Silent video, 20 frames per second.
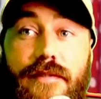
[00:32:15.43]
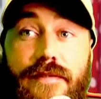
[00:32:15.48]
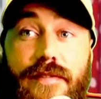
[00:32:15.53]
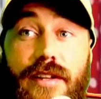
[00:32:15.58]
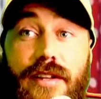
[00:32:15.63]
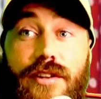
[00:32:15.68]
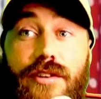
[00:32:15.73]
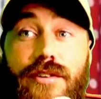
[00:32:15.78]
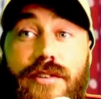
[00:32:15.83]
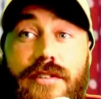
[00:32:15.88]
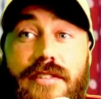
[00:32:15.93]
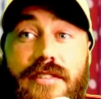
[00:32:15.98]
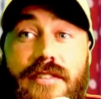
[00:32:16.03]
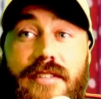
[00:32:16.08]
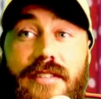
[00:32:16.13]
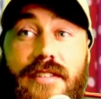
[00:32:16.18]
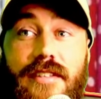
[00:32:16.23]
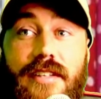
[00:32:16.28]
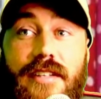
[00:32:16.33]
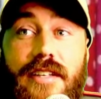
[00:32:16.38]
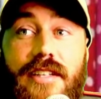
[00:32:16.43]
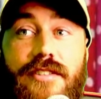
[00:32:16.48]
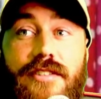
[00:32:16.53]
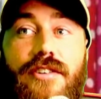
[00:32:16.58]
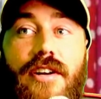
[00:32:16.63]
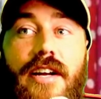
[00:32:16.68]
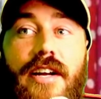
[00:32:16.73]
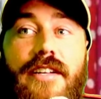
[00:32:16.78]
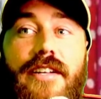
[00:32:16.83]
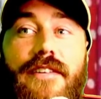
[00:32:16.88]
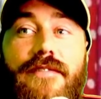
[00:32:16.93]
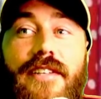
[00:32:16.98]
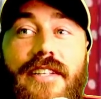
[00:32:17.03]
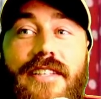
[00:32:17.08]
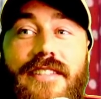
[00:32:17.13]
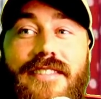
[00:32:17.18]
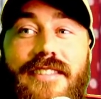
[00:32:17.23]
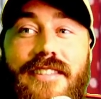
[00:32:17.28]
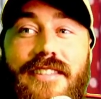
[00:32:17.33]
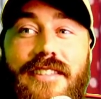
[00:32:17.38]
looks,
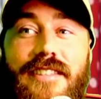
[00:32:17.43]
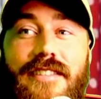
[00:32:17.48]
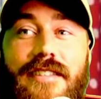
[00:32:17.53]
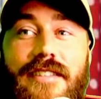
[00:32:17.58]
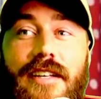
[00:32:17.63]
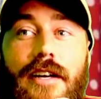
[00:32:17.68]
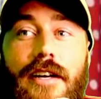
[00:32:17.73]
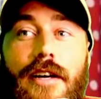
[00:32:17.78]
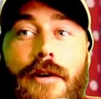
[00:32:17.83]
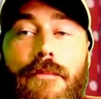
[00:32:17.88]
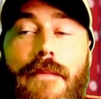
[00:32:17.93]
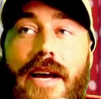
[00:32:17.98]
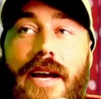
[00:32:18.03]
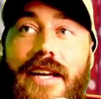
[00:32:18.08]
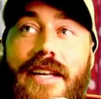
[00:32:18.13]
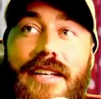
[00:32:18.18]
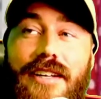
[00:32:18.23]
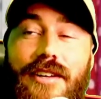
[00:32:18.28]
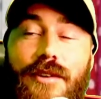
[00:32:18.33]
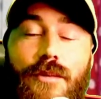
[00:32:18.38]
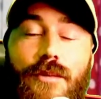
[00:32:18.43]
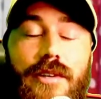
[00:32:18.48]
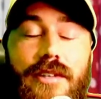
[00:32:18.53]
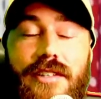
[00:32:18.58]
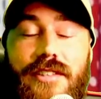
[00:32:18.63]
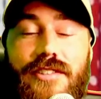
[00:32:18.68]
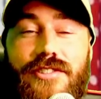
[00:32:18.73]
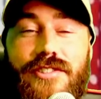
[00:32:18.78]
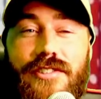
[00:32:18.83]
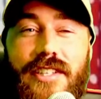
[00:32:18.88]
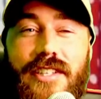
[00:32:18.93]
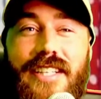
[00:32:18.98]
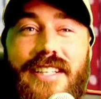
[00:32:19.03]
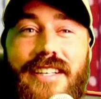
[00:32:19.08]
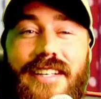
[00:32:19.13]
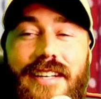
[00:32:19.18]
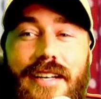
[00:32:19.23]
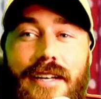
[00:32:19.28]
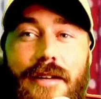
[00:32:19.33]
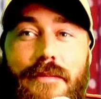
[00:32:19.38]
attractiveness, and just making you want to drink
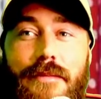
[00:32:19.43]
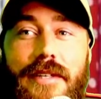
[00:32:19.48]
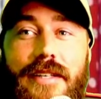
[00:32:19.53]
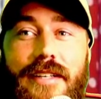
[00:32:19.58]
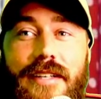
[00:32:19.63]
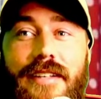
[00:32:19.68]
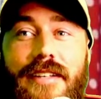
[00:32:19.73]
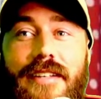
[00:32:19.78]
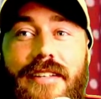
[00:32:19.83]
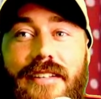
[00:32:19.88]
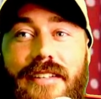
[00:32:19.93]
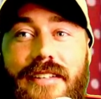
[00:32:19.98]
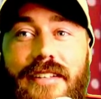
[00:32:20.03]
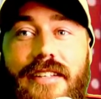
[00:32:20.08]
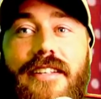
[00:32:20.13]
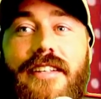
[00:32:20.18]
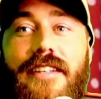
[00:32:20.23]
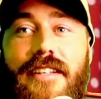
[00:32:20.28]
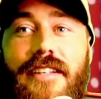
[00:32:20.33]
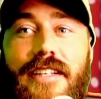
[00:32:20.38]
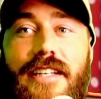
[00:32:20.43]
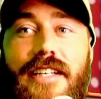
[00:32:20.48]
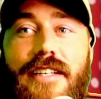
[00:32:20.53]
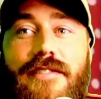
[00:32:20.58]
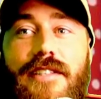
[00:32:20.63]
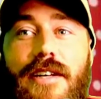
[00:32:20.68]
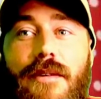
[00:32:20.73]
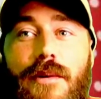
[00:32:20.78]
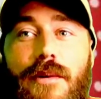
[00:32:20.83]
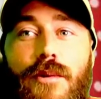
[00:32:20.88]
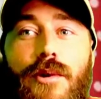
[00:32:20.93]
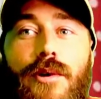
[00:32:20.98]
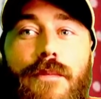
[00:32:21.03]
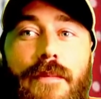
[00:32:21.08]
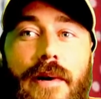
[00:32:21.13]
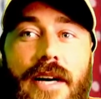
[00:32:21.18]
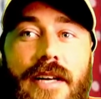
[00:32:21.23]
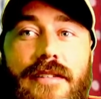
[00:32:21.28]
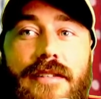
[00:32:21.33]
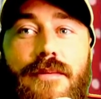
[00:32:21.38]
a beer. If someone walked
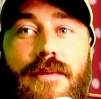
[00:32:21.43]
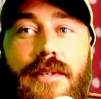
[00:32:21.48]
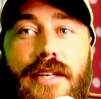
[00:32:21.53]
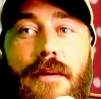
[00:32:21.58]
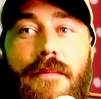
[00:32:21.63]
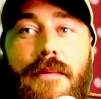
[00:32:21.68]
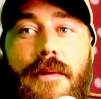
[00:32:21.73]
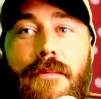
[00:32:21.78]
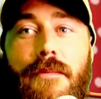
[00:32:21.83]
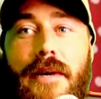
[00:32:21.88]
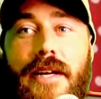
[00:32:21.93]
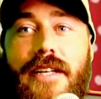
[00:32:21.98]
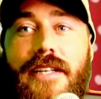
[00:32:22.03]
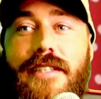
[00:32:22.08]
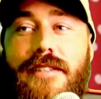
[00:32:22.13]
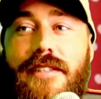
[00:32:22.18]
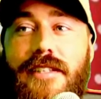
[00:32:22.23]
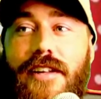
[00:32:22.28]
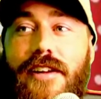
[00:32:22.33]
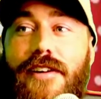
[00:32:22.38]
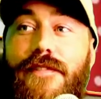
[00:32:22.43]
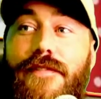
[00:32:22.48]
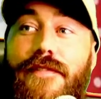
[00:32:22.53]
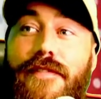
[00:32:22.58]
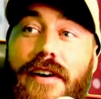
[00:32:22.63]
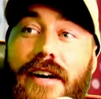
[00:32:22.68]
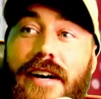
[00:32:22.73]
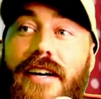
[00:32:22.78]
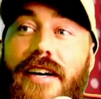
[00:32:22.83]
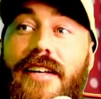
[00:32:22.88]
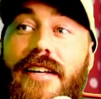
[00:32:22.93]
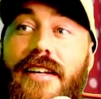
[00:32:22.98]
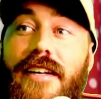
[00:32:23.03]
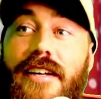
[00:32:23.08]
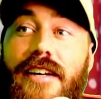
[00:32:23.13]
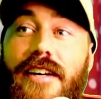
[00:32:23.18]
past with a couple of buddies, you're like, fuck. I don't